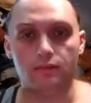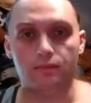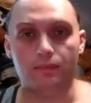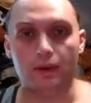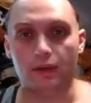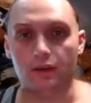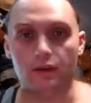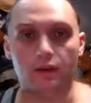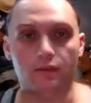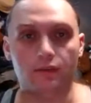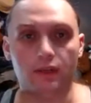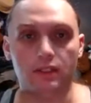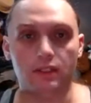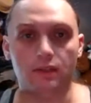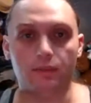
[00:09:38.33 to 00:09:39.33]
my
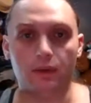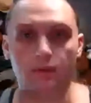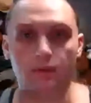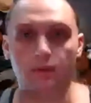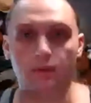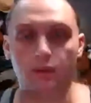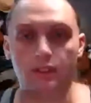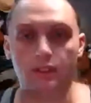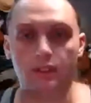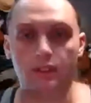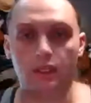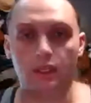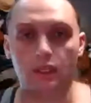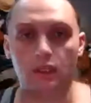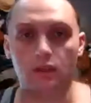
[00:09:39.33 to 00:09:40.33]
confidence in my voice
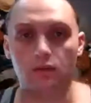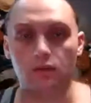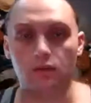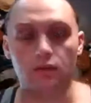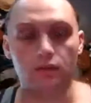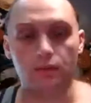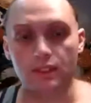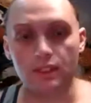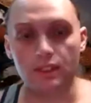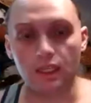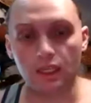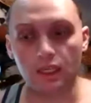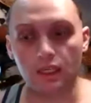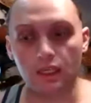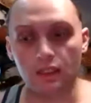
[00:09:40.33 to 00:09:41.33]
singing, or my
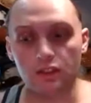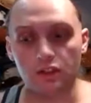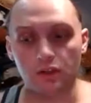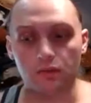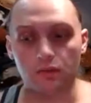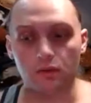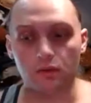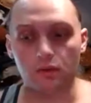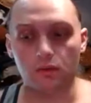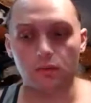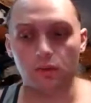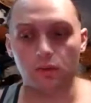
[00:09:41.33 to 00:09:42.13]
singing in general.